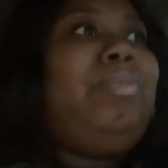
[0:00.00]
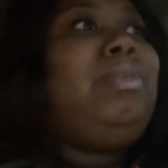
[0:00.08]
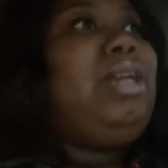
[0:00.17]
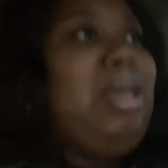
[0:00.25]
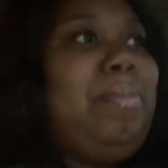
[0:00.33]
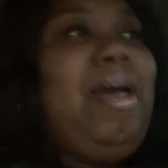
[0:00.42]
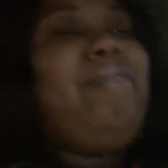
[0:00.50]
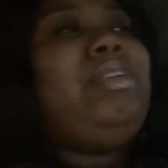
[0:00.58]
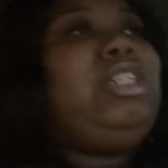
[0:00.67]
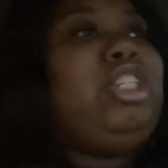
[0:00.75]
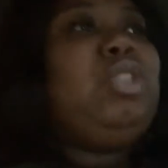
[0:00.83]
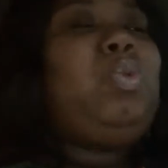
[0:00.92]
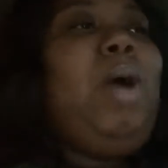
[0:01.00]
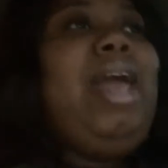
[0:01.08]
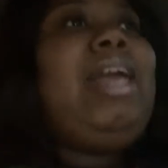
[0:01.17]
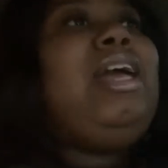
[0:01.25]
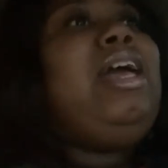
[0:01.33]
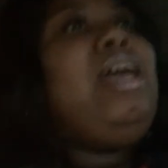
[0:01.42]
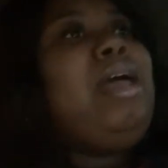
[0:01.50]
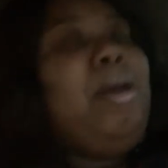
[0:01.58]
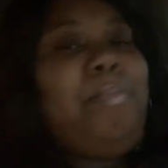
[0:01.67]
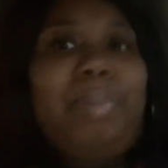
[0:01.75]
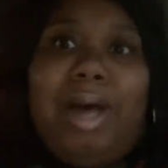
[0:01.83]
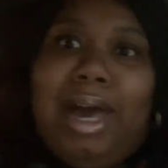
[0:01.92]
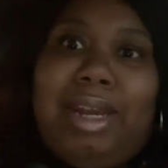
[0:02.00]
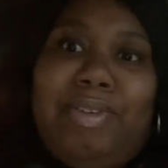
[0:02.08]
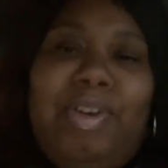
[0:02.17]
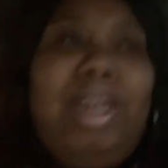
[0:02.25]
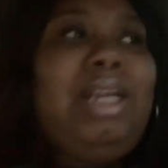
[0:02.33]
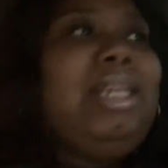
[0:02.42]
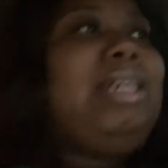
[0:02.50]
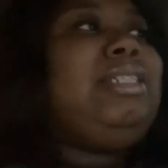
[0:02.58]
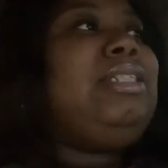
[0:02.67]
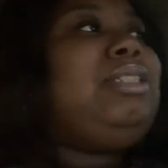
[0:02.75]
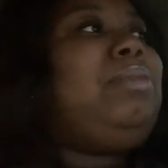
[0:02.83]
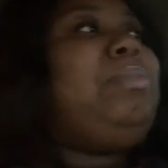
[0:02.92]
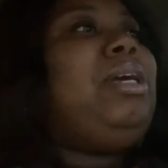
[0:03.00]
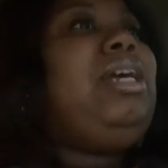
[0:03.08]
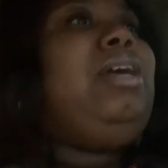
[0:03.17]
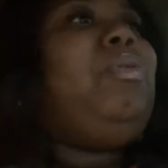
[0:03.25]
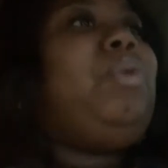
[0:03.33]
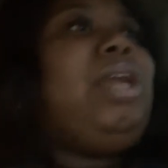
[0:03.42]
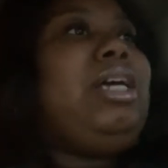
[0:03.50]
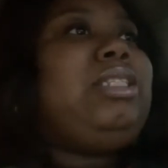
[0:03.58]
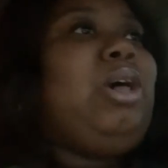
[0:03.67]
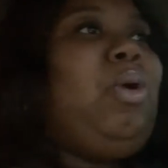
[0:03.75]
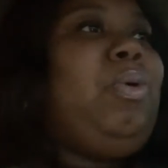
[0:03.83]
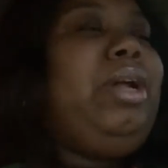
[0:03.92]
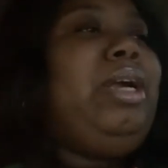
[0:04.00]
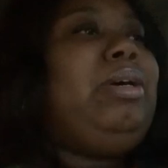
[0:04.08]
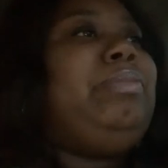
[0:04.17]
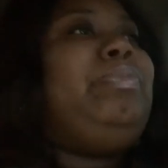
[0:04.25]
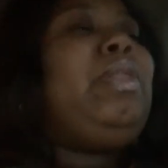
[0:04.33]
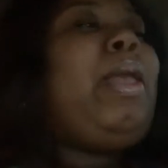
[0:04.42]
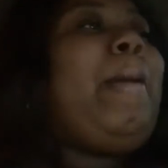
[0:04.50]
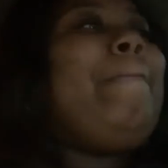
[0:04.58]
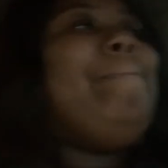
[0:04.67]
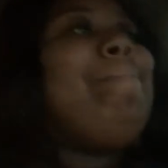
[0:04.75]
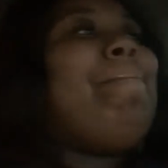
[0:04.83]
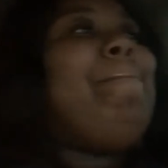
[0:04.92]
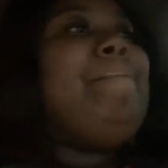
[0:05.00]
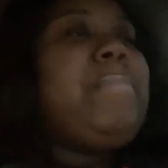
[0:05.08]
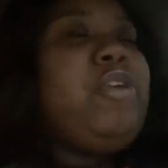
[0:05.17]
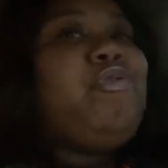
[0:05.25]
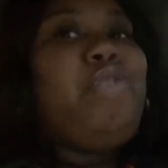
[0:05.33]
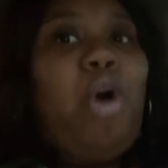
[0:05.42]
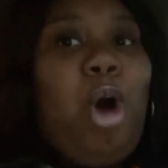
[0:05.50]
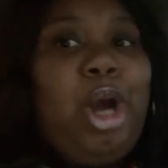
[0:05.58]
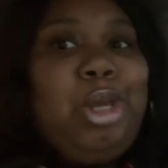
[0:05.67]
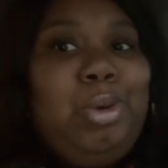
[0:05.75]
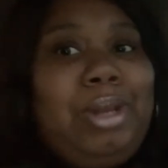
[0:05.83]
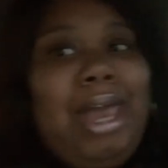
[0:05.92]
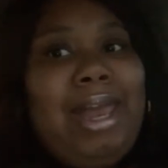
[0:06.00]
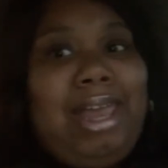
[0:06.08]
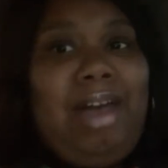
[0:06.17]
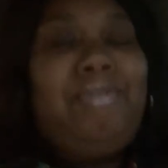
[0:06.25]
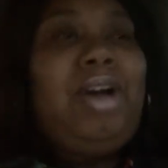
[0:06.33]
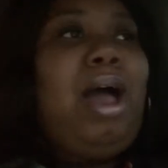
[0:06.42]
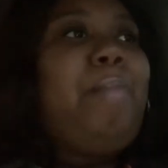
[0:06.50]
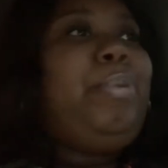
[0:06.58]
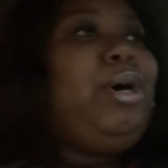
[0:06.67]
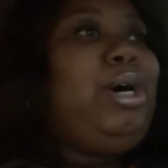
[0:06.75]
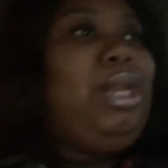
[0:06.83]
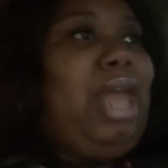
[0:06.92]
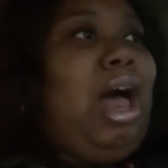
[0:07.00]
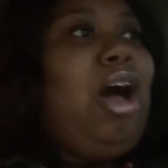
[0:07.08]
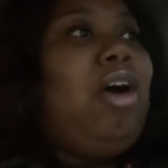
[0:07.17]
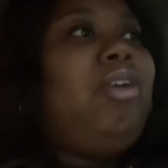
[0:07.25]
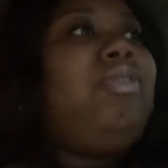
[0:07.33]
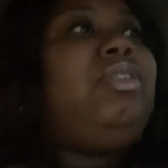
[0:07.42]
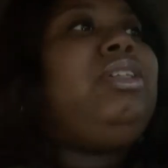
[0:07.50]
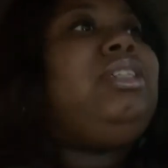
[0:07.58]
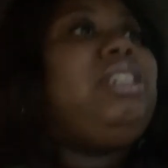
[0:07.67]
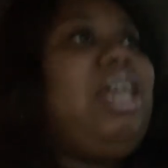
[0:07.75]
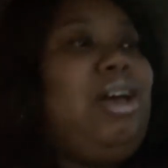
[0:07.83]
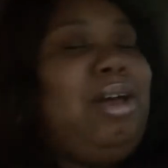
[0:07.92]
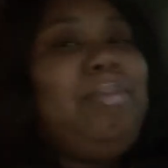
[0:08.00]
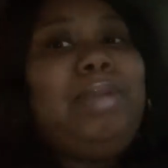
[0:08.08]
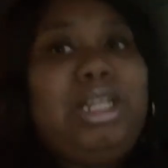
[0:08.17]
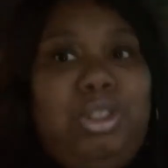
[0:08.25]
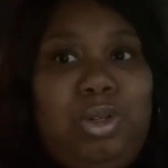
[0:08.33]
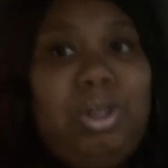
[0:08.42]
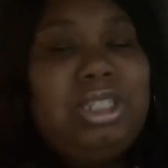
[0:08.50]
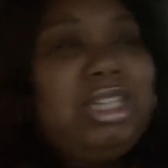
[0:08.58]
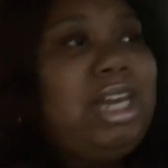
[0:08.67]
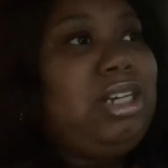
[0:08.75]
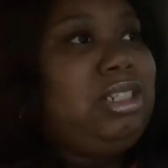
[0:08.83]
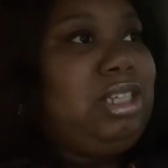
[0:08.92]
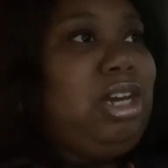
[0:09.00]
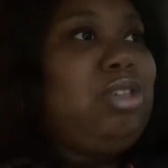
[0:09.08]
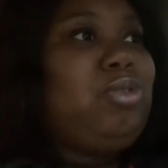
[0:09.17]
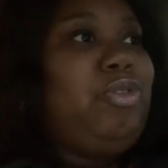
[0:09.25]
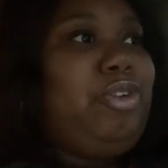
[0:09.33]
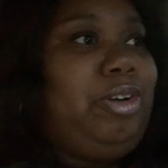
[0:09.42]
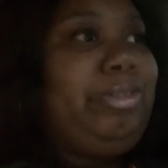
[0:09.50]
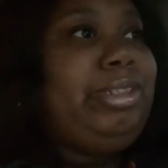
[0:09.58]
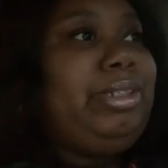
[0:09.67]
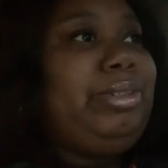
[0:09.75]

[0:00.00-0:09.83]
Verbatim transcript: him having to just wait. But if he'd have listened to me when I told him, before you let Calvin pull off, tell him let you go check the schedule first.